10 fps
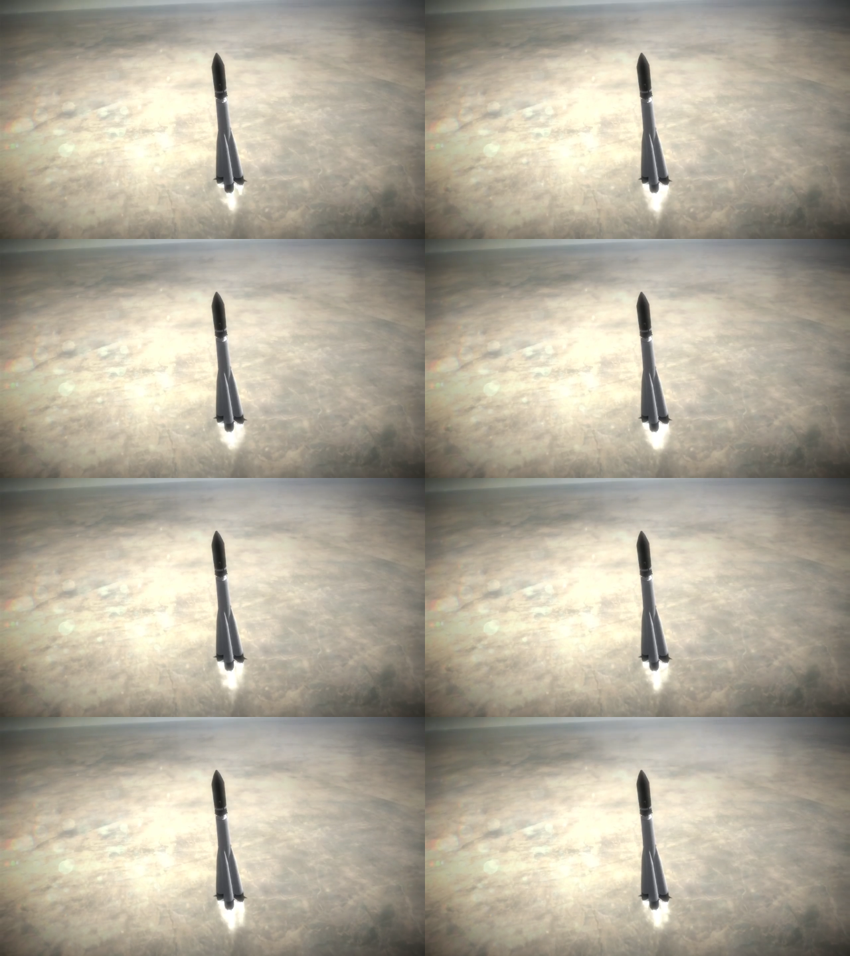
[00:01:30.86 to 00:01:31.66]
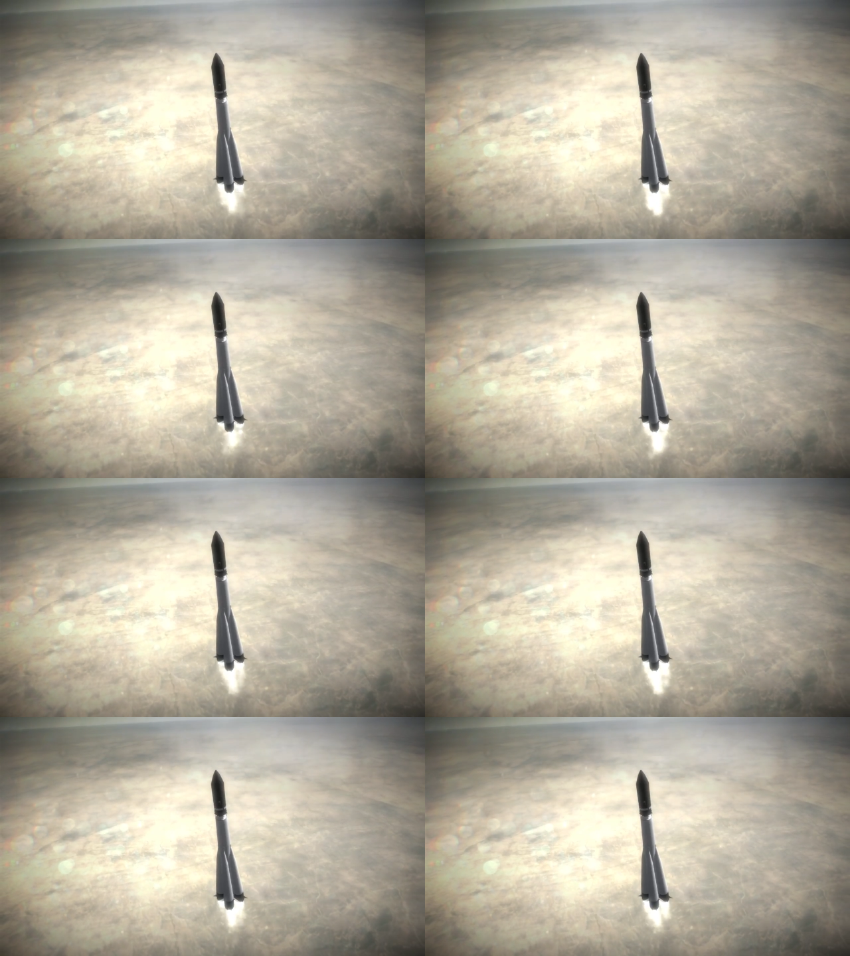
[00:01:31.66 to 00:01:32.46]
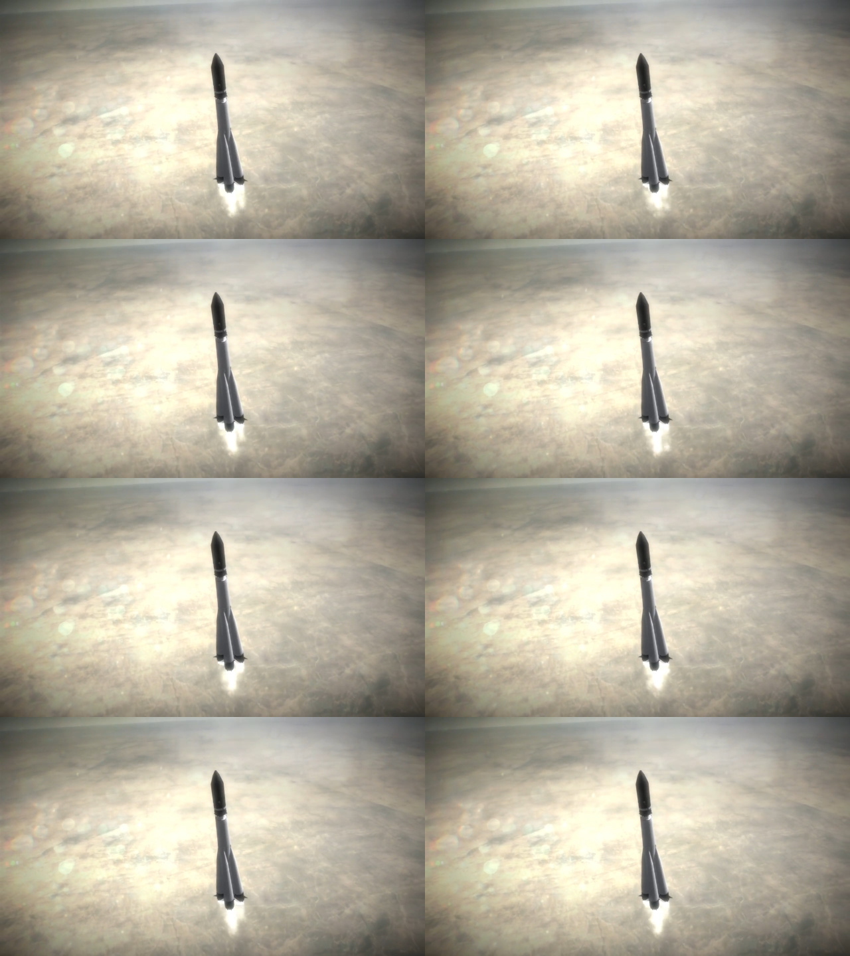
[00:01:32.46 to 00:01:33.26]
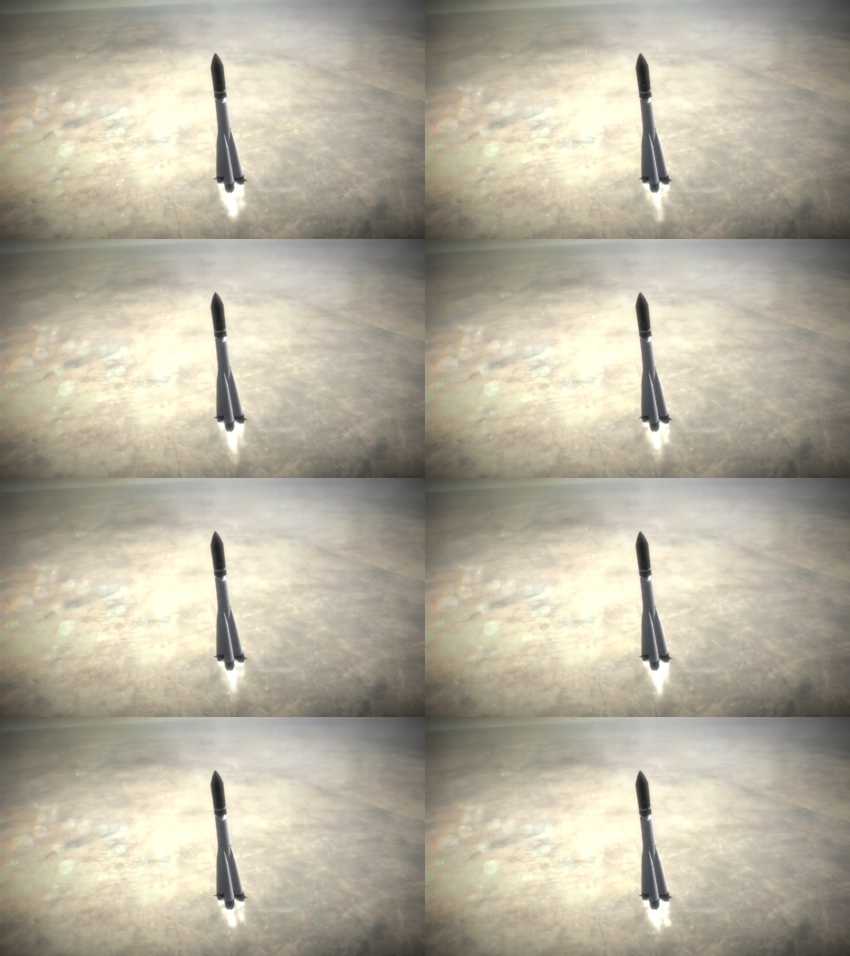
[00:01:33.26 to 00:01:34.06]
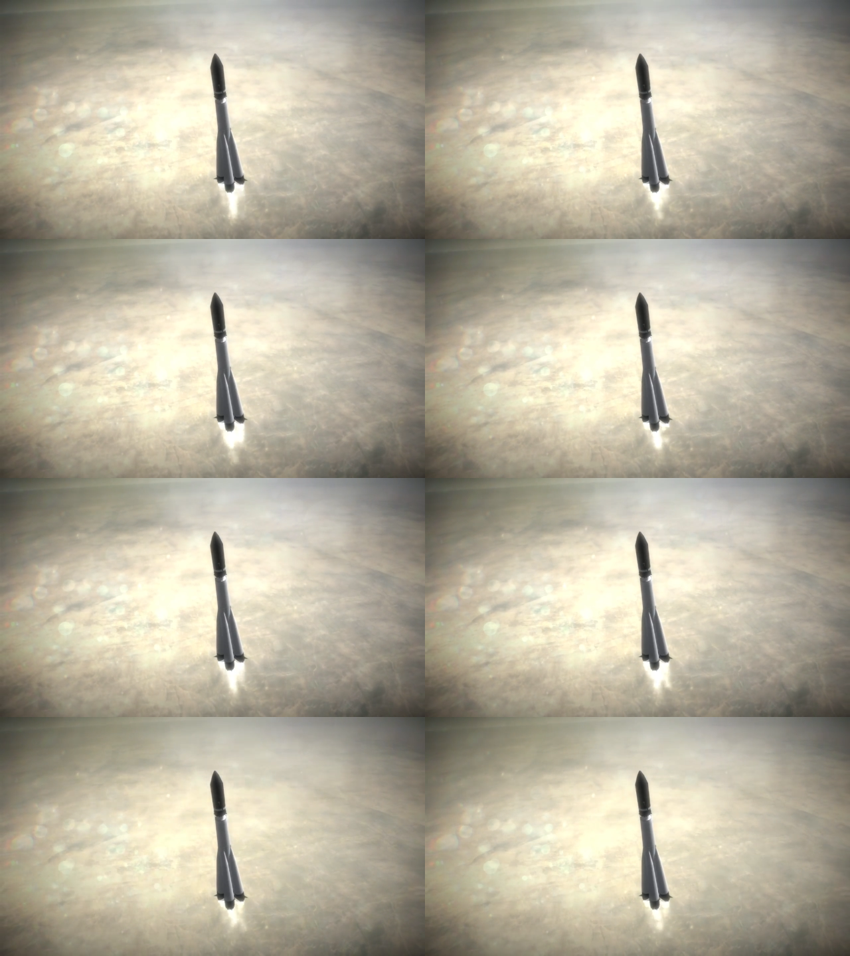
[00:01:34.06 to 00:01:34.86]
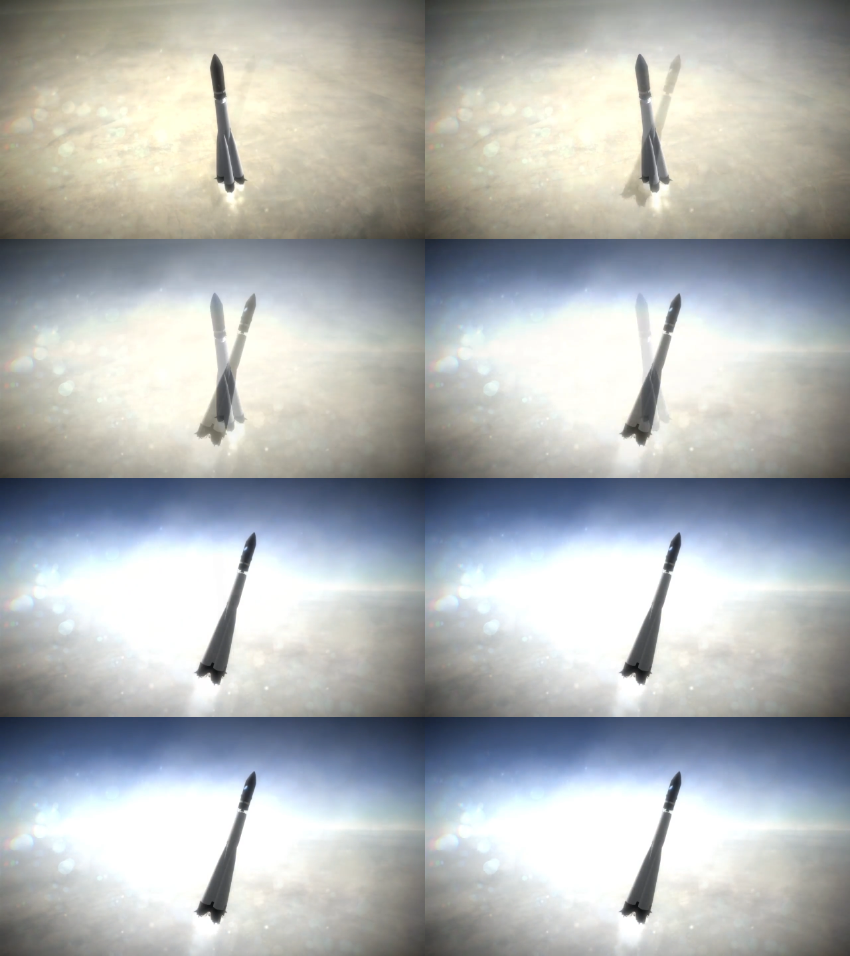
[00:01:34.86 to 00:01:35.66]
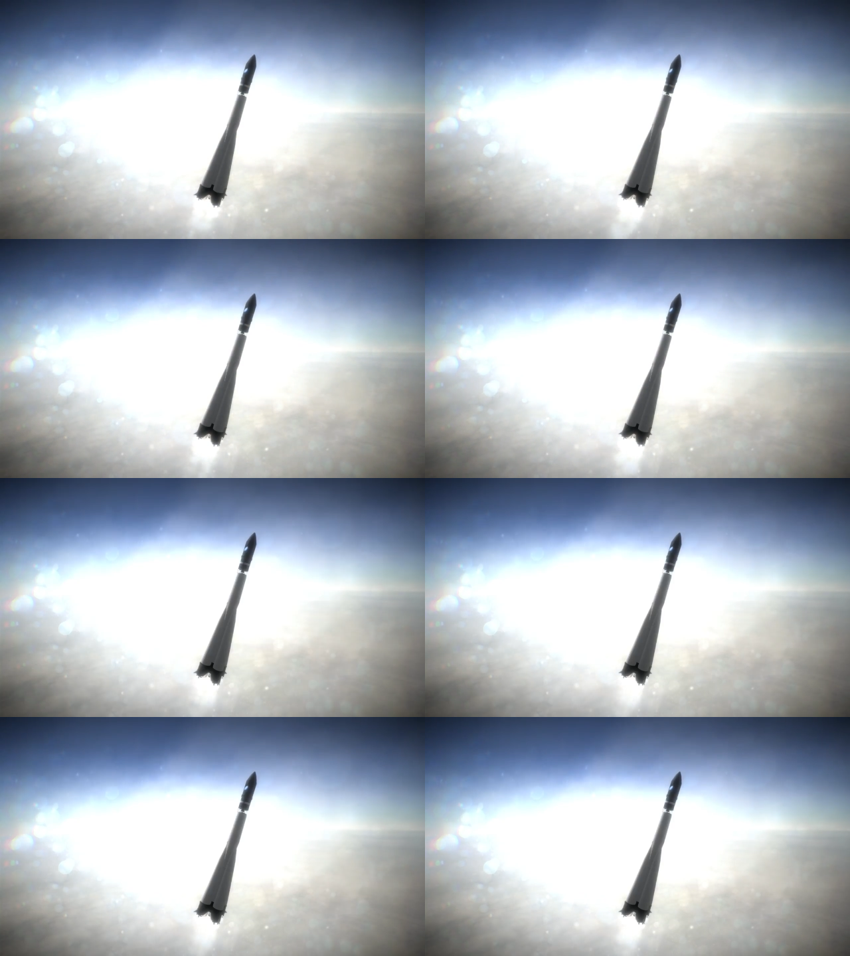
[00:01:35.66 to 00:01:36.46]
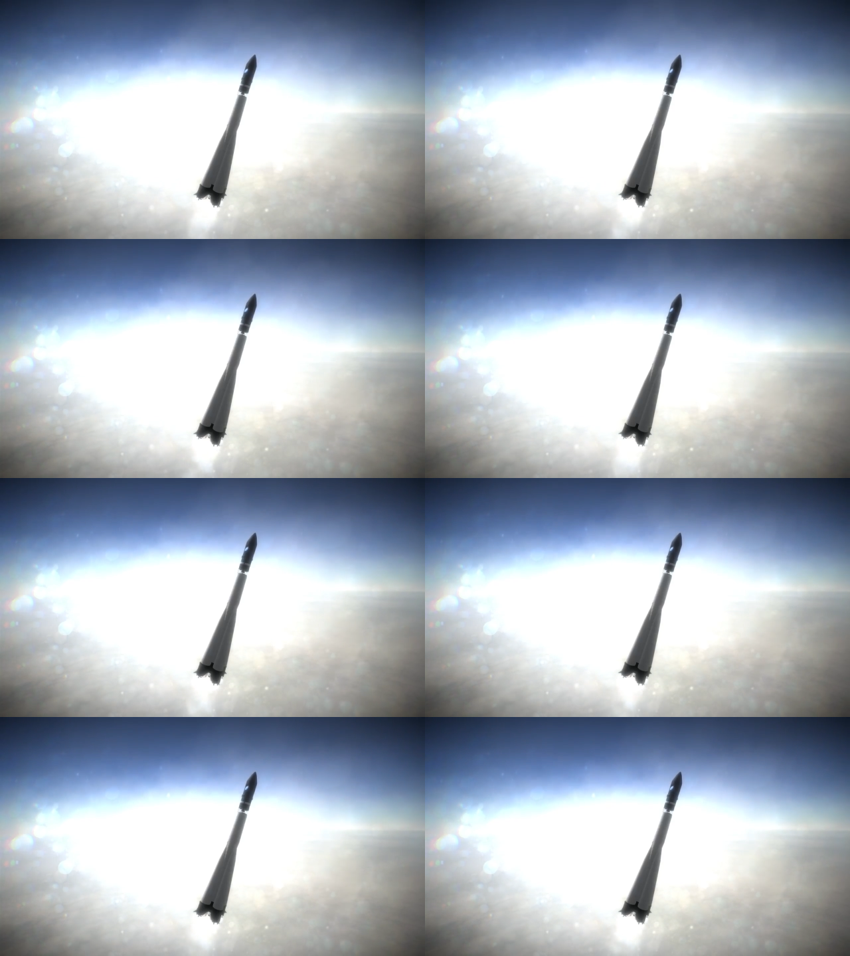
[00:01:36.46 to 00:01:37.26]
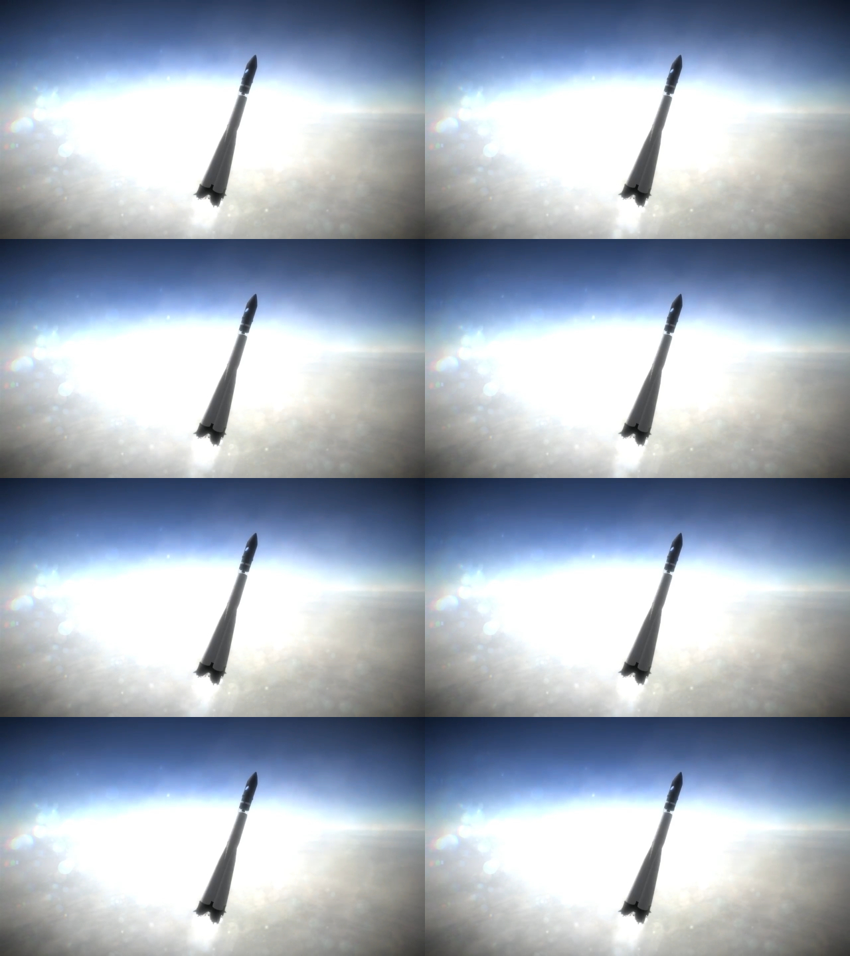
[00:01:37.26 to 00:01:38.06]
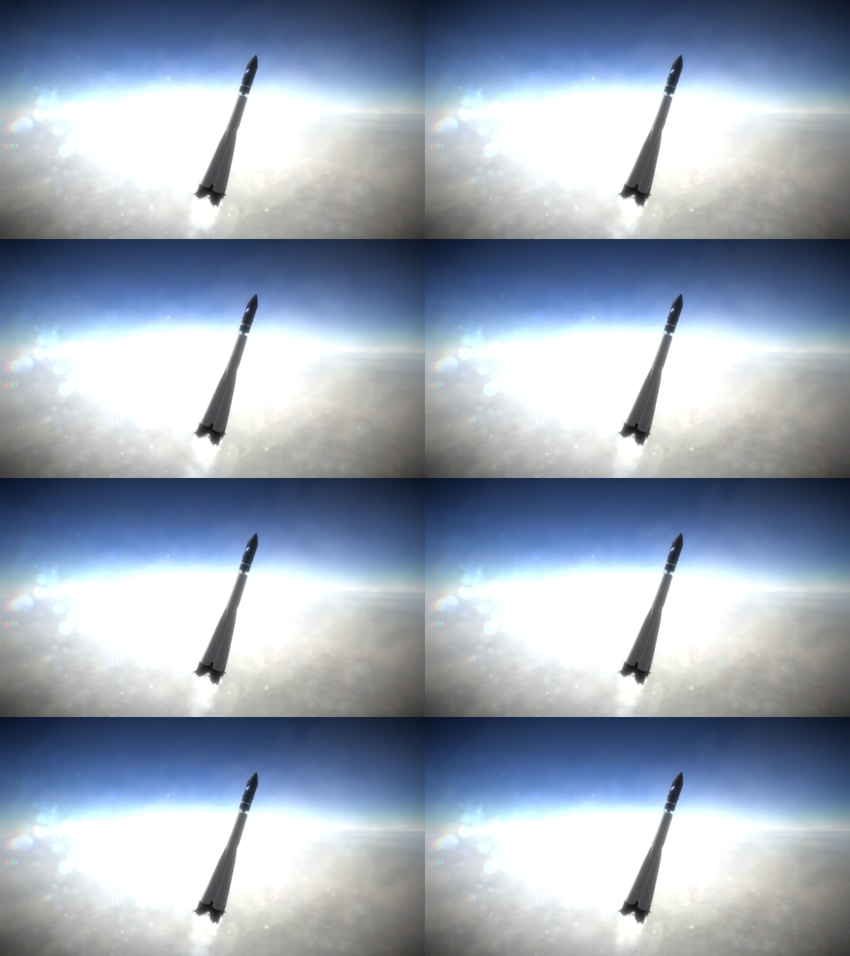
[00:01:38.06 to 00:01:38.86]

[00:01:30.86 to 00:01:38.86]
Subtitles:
No face is visible, so there are no lips to read.